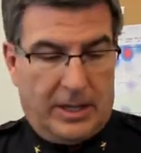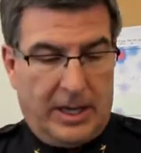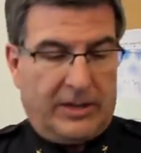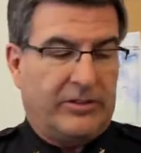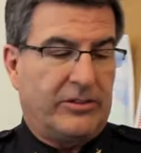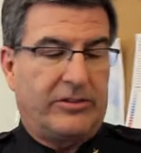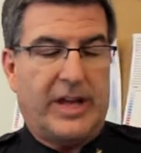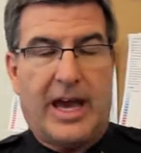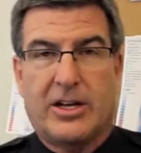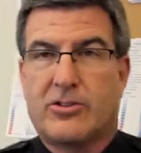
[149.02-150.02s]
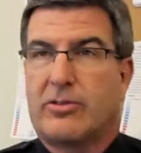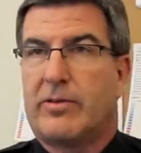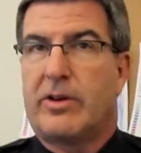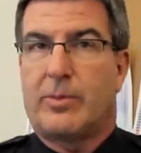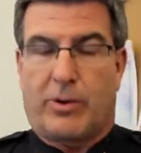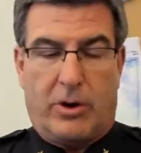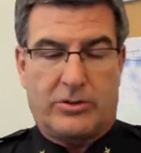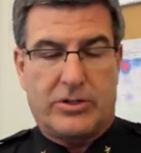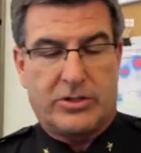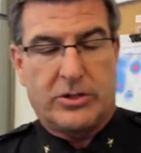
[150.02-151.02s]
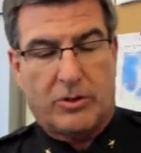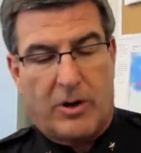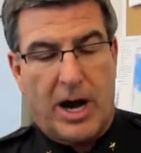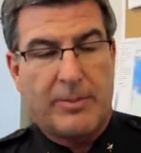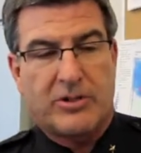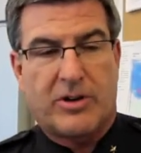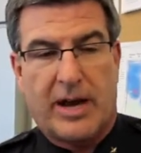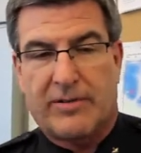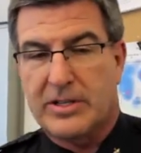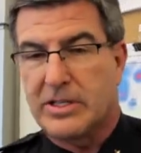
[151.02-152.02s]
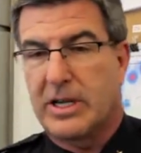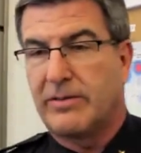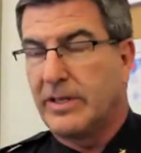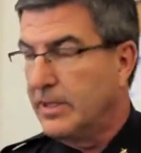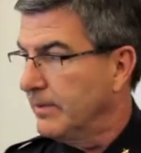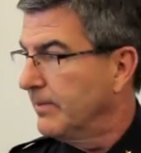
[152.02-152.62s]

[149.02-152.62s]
Yes, it's Data-Driven Approaches to Crime and Traffic Safety.